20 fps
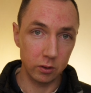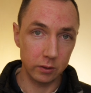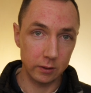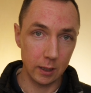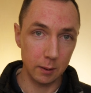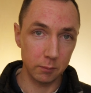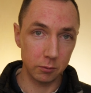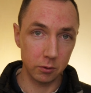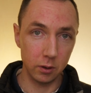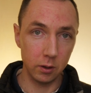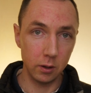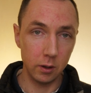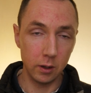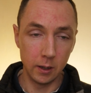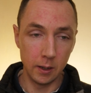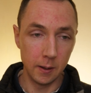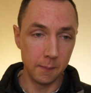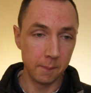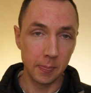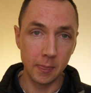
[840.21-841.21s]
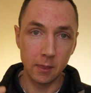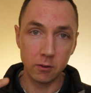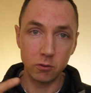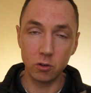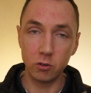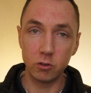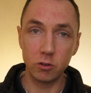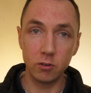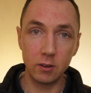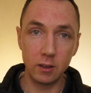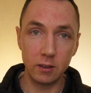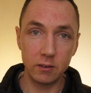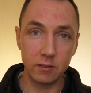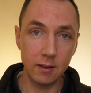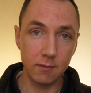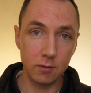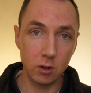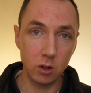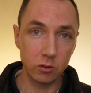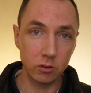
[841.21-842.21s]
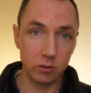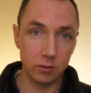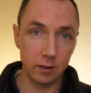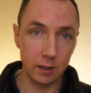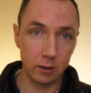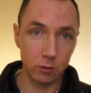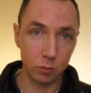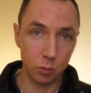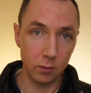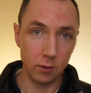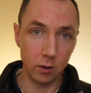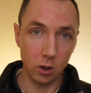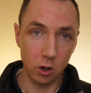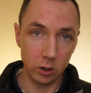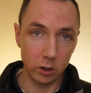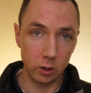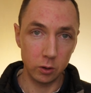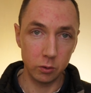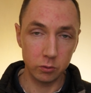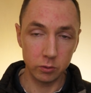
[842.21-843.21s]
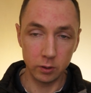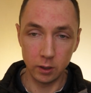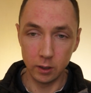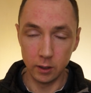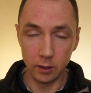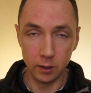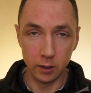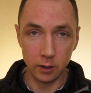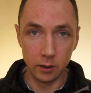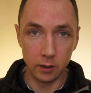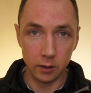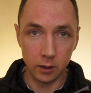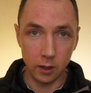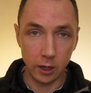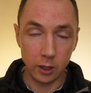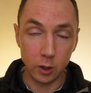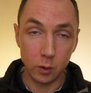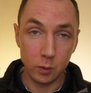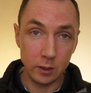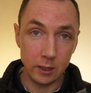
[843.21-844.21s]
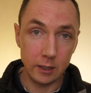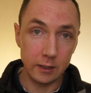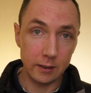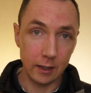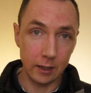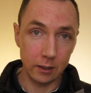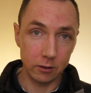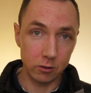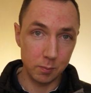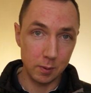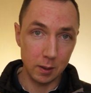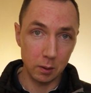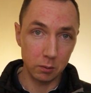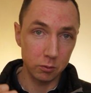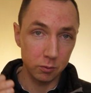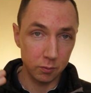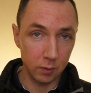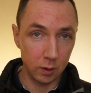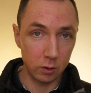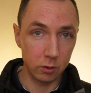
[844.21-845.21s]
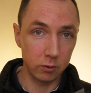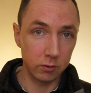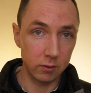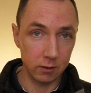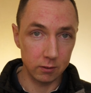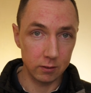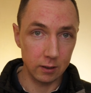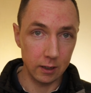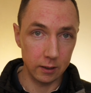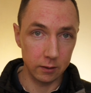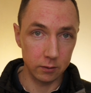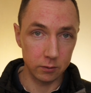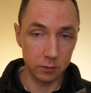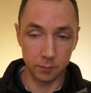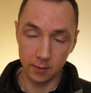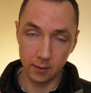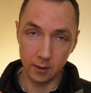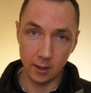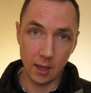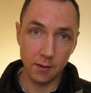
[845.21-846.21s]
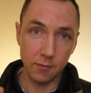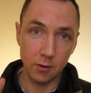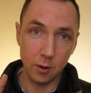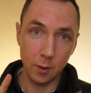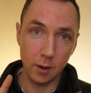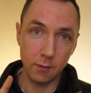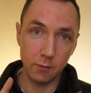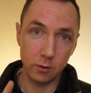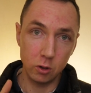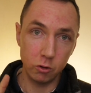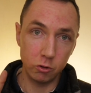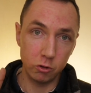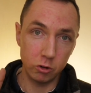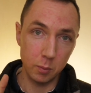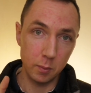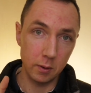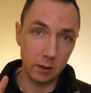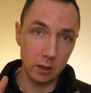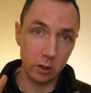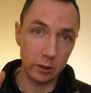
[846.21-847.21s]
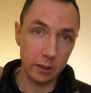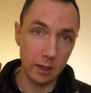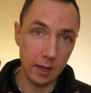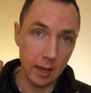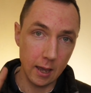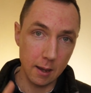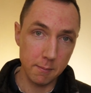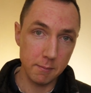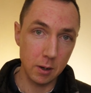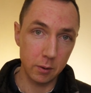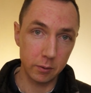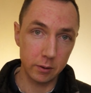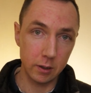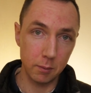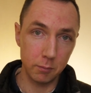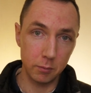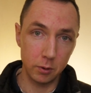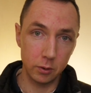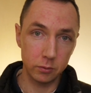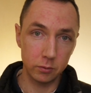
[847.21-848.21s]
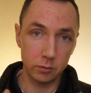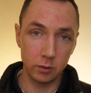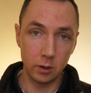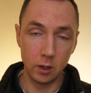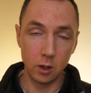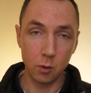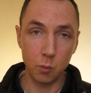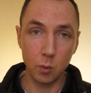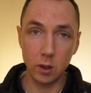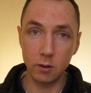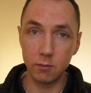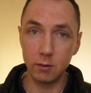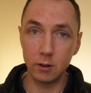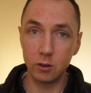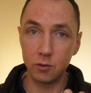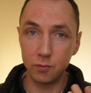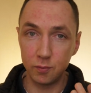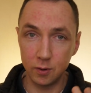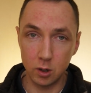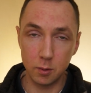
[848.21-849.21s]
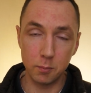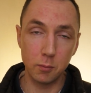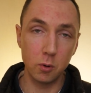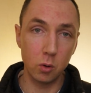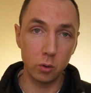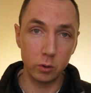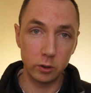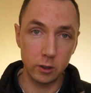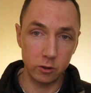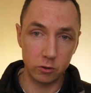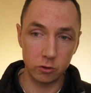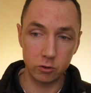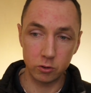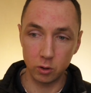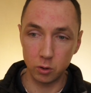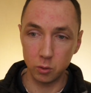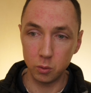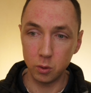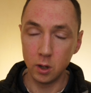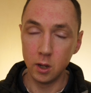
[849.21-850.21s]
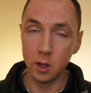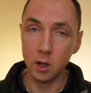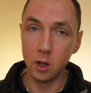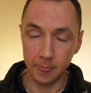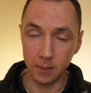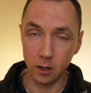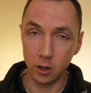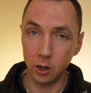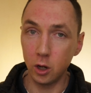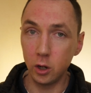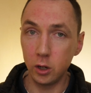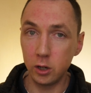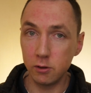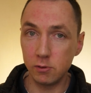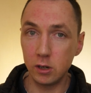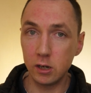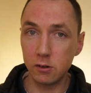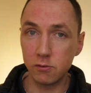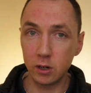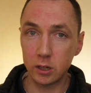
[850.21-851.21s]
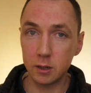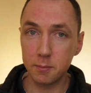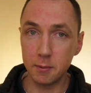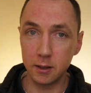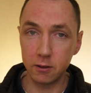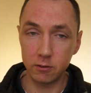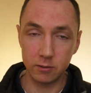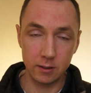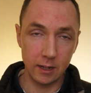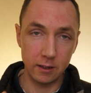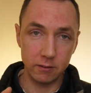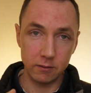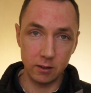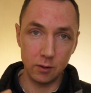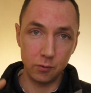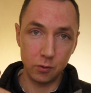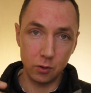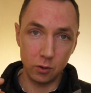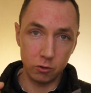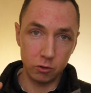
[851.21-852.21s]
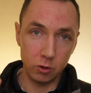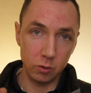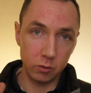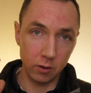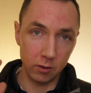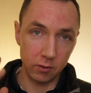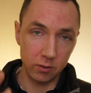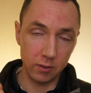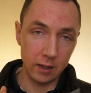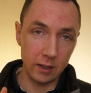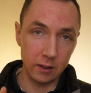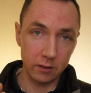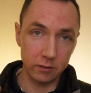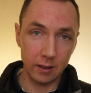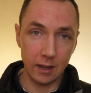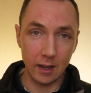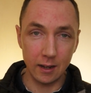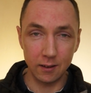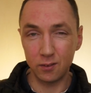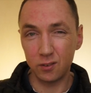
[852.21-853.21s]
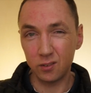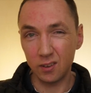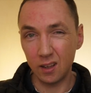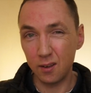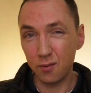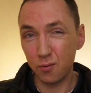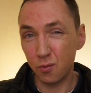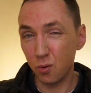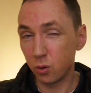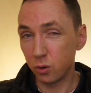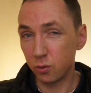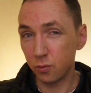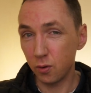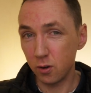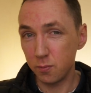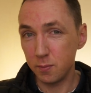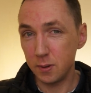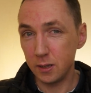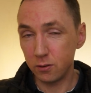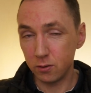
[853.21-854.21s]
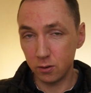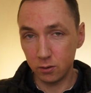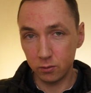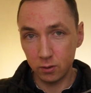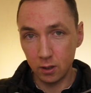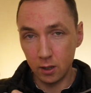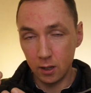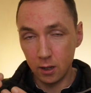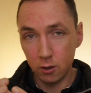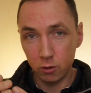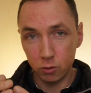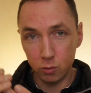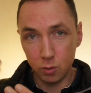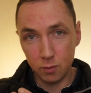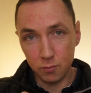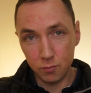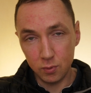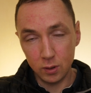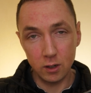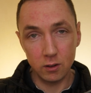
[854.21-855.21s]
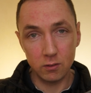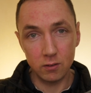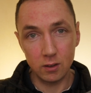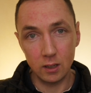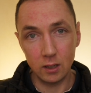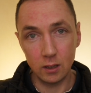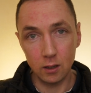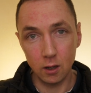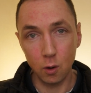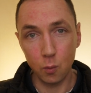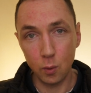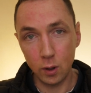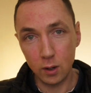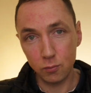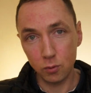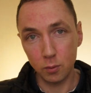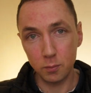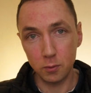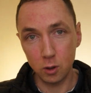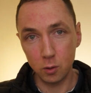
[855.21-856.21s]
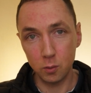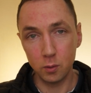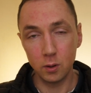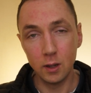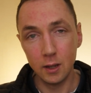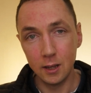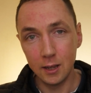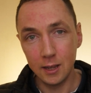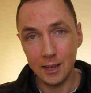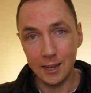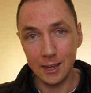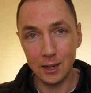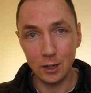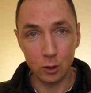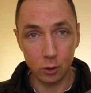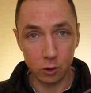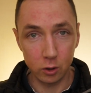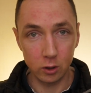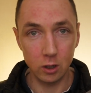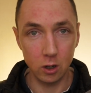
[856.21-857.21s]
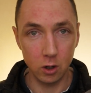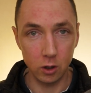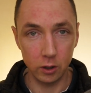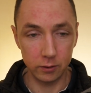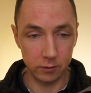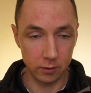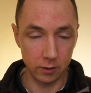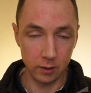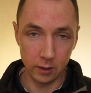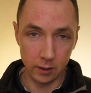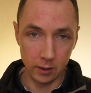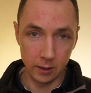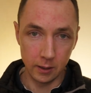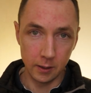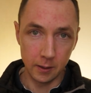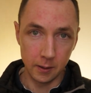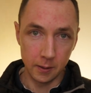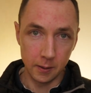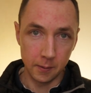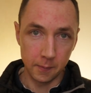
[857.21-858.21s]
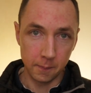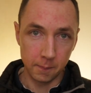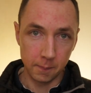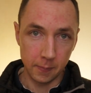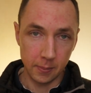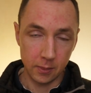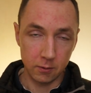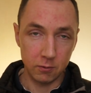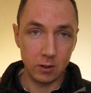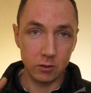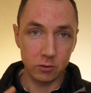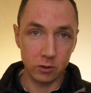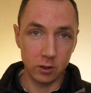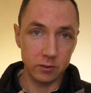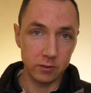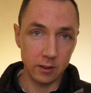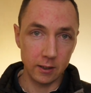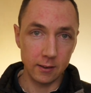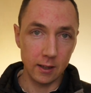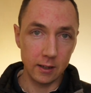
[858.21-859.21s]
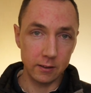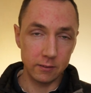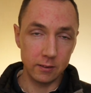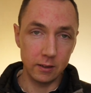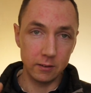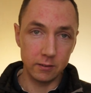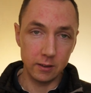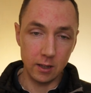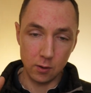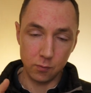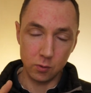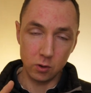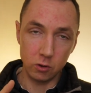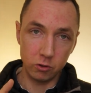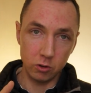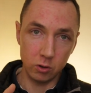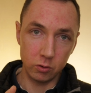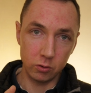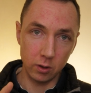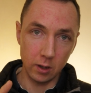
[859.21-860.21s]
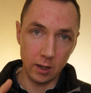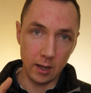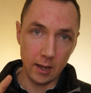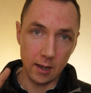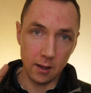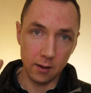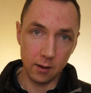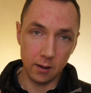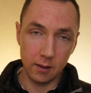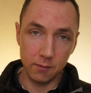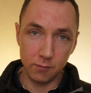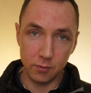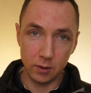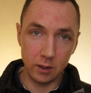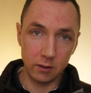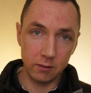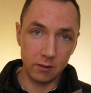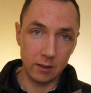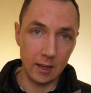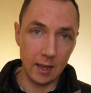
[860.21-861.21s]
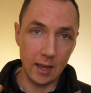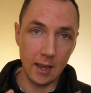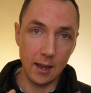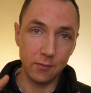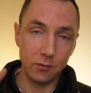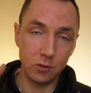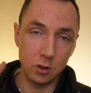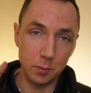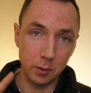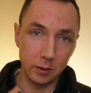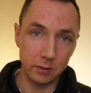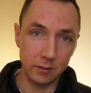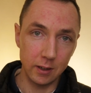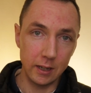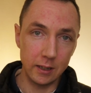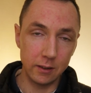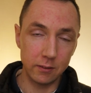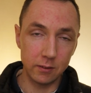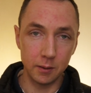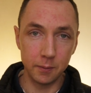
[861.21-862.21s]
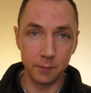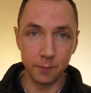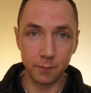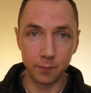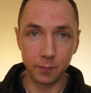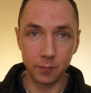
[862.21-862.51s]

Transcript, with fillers: adapter, such as the 7 Artisans one that I use, and you need that to be able to focus this lens. If however you shoot with Leica M-mount cameras, whether it's film or digital, I only really recommend this lens if you shoot at things at say 4 to 5 meters to infinity away from you in good light. The reason I say that is if you shoot at infinity at f2.8